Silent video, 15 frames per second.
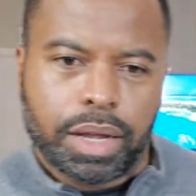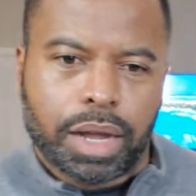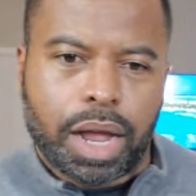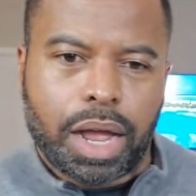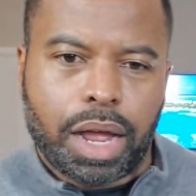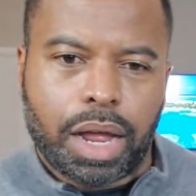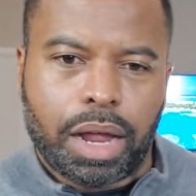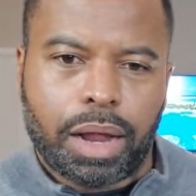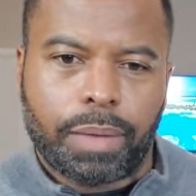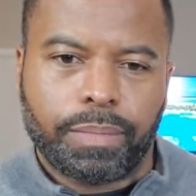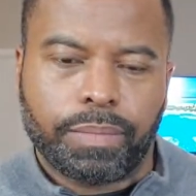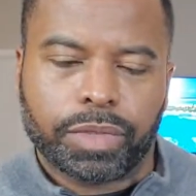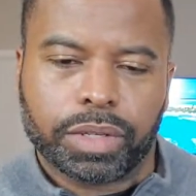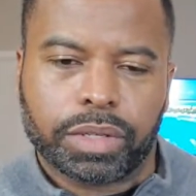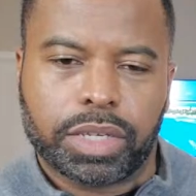
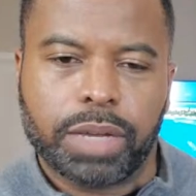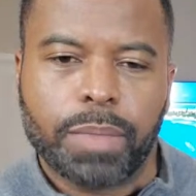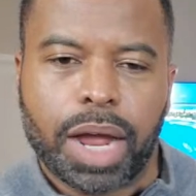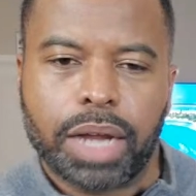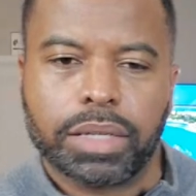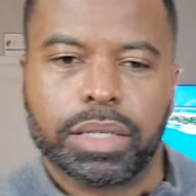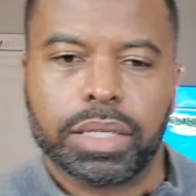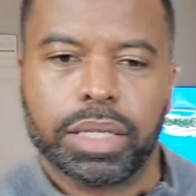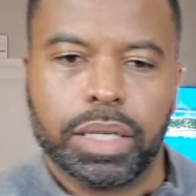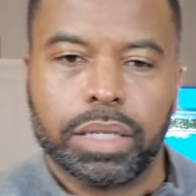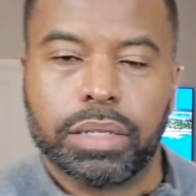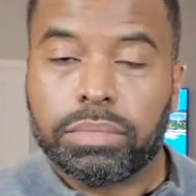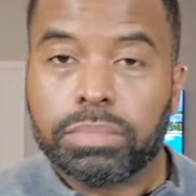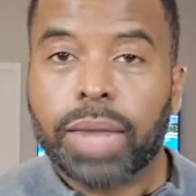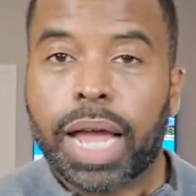Um, sea moss
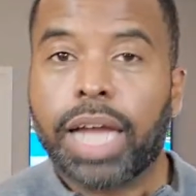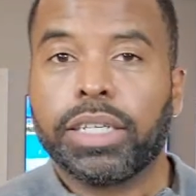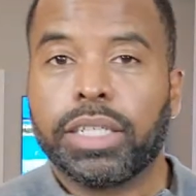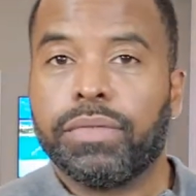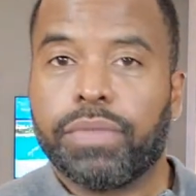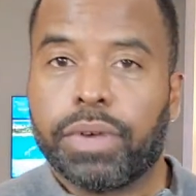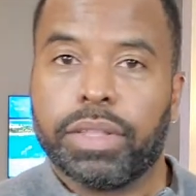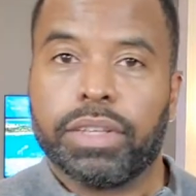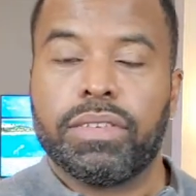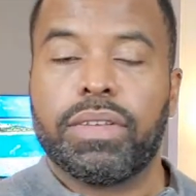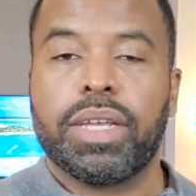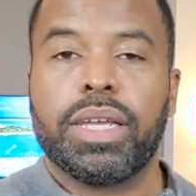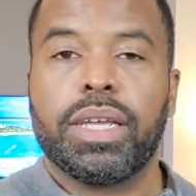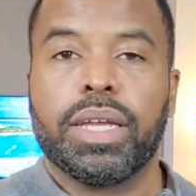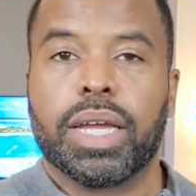is actually from the
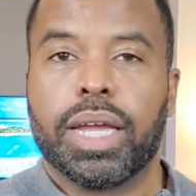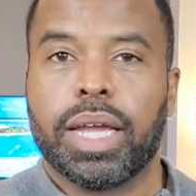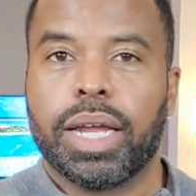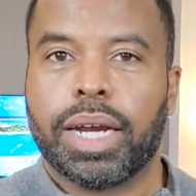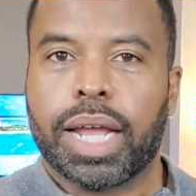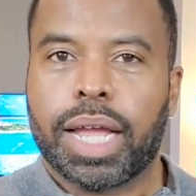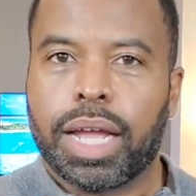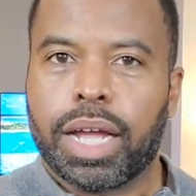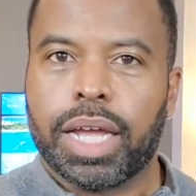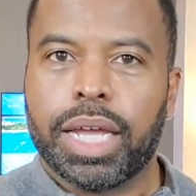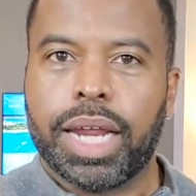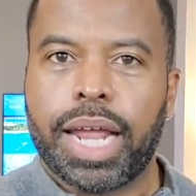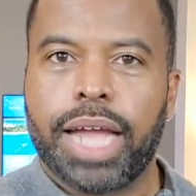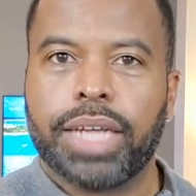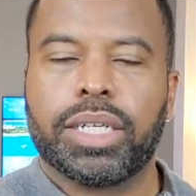sea, and uh,
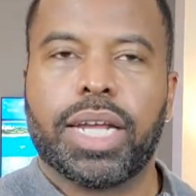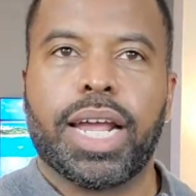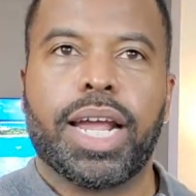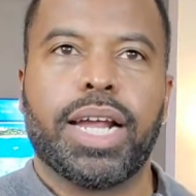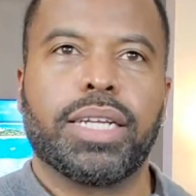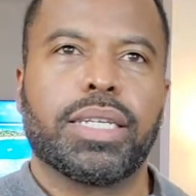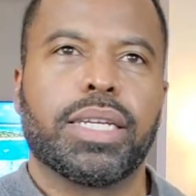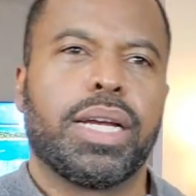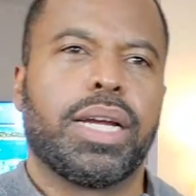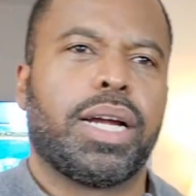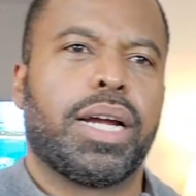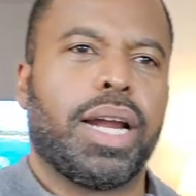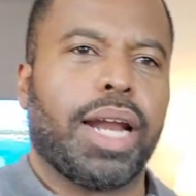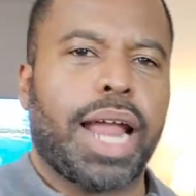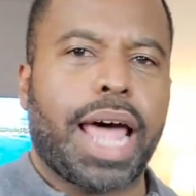it actually has
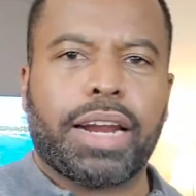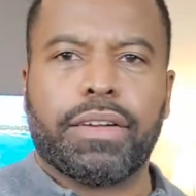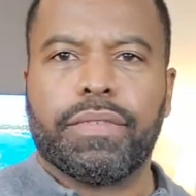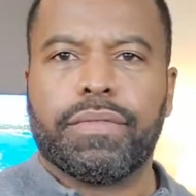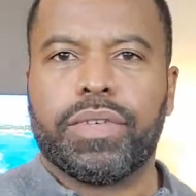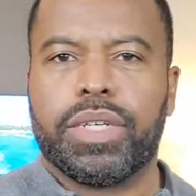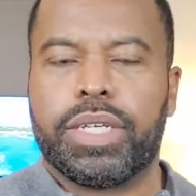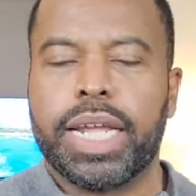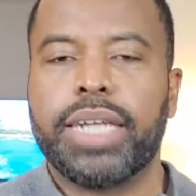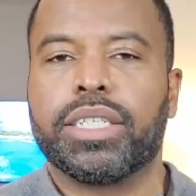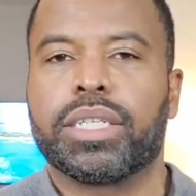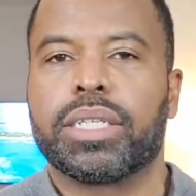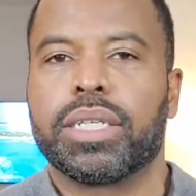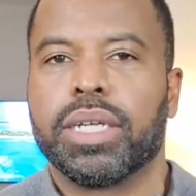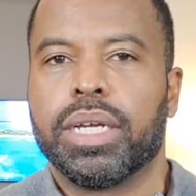a lot of
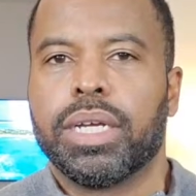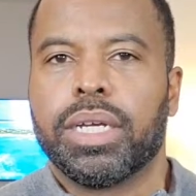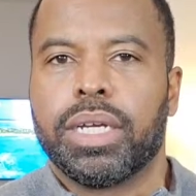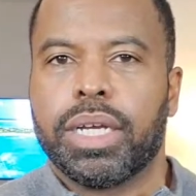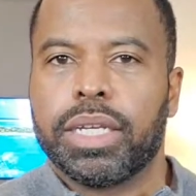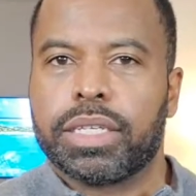dense.